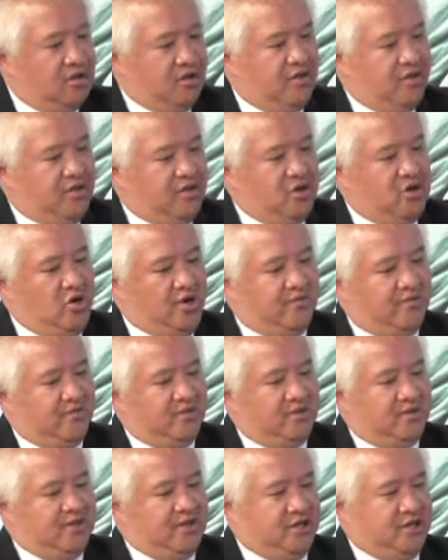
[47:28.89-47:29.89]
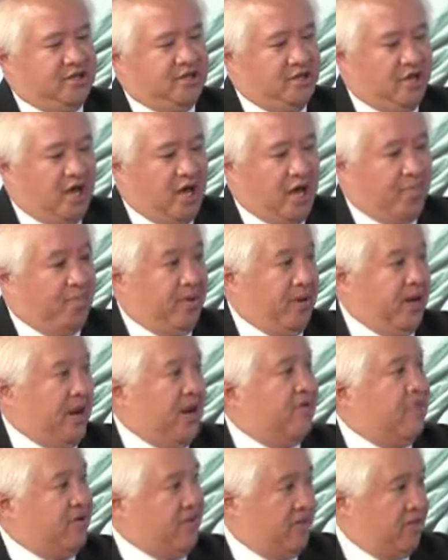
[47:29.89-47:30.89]
then you have the potential to upend
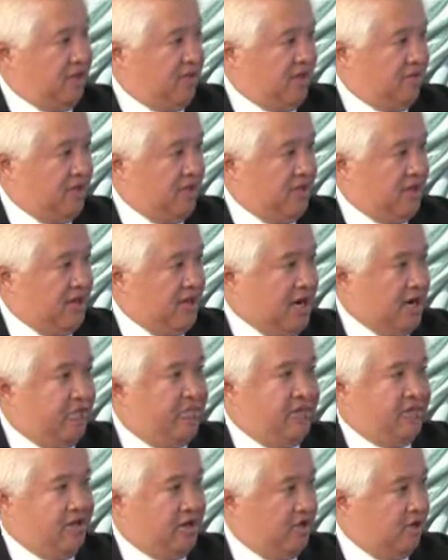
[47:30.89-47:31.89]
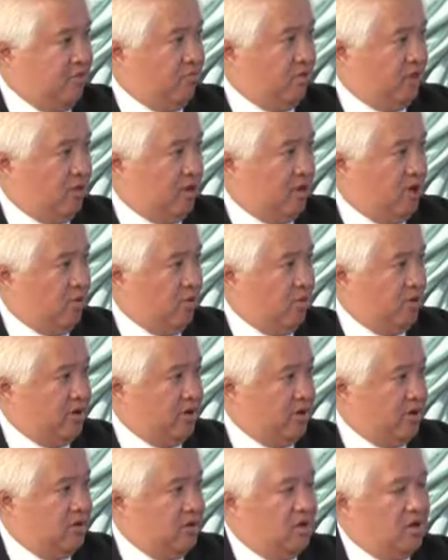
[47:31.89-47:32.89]
everything, and everything can really go under.